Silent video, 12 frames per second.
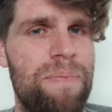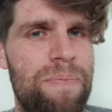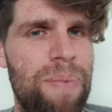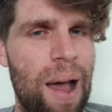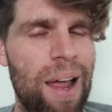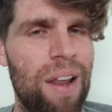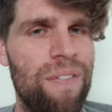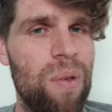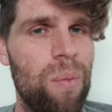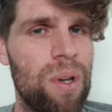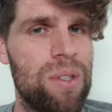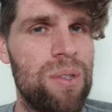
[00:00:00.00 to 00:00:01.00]
But if you
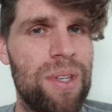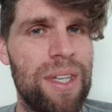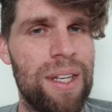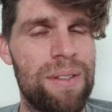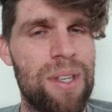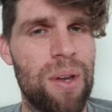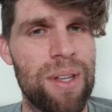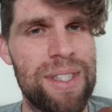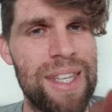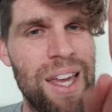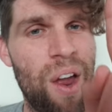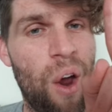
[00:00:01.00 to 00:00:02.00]
wanted to, you can get his tokens
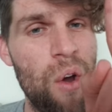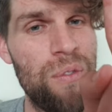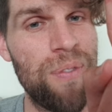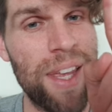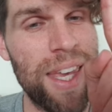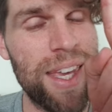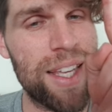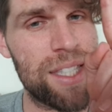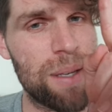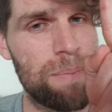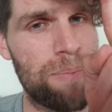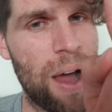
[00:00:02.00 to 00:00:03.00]
there. Hopefully he gets a
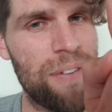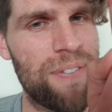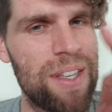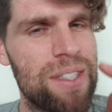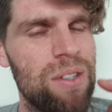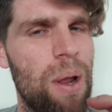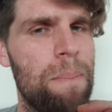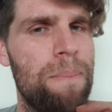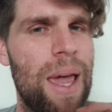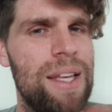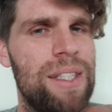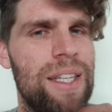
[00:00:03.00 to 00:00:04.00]
buff. He's not
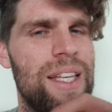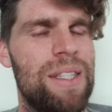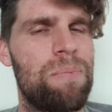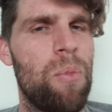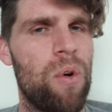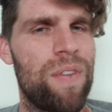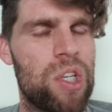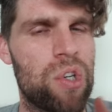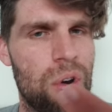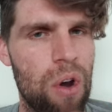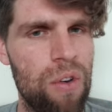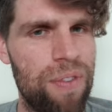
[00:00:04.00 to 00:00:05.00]
amazing. He's more of a
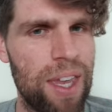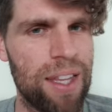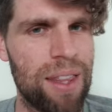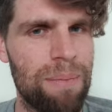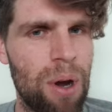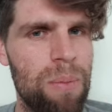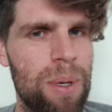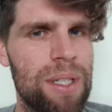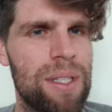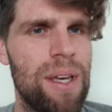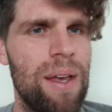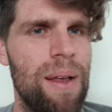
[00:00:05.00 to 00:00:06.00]
trophy at the
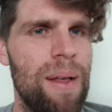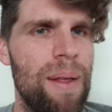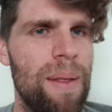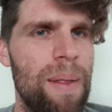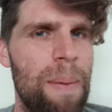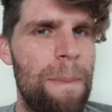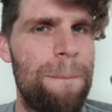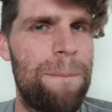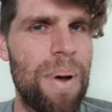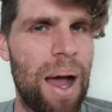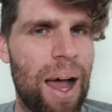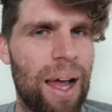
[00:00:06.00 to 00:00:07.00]
moment.
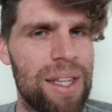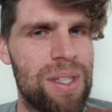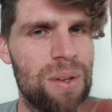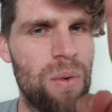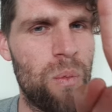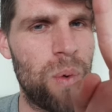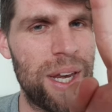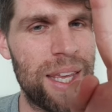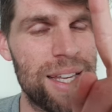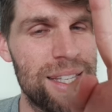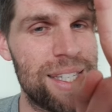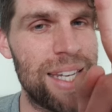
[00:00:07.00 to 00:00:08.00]
But when he
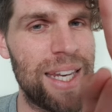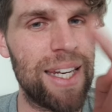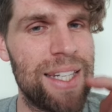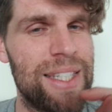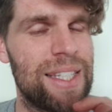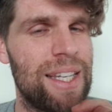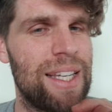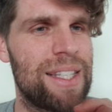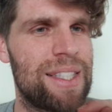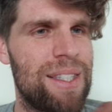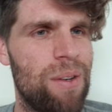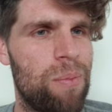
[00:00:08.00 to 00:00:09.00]
is needed, it
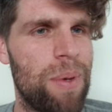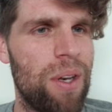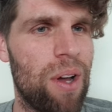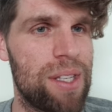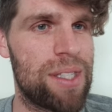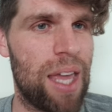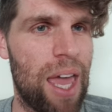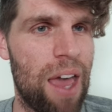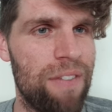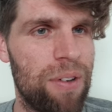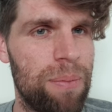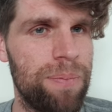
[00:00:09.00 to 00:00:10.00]
would be nice to have
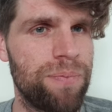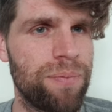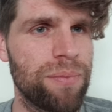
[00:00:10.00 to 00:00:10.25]
him.